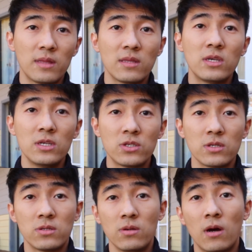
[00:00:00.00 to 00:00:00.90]
that
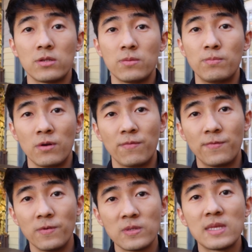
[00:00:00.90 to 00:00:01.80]
teaches you how to build
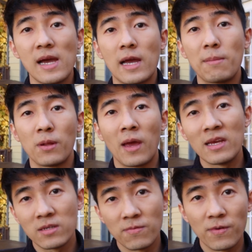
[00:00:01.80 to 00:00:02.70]
full stack
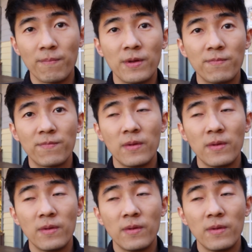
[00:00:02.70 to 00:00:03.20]
application from the